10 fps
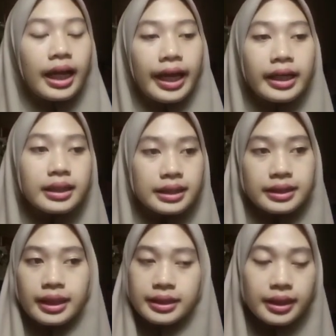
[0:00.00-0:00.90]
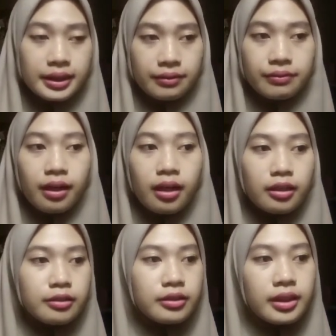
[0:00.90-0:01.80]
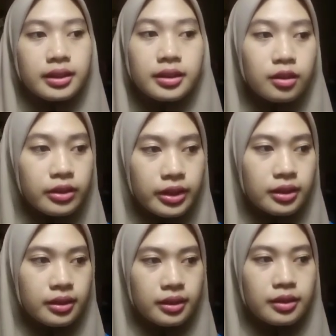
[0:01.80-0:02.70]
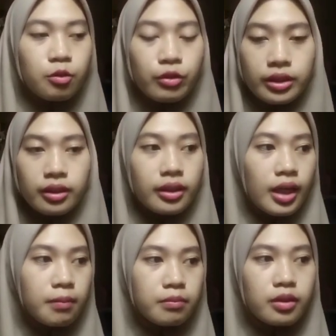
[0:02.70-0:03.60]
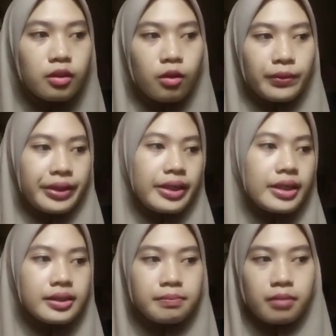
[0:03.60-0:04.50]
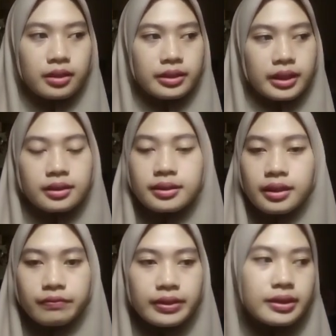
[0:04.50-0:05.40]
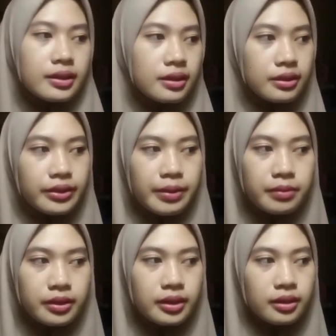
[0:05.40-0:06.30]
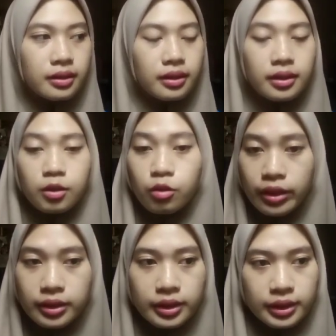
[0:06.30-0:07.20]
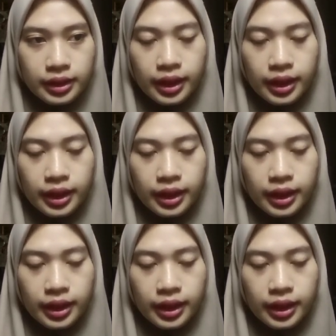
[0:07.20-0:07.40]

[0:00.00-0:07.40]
English adjectives are not associated with number or case but take suffix a grammatical quantity.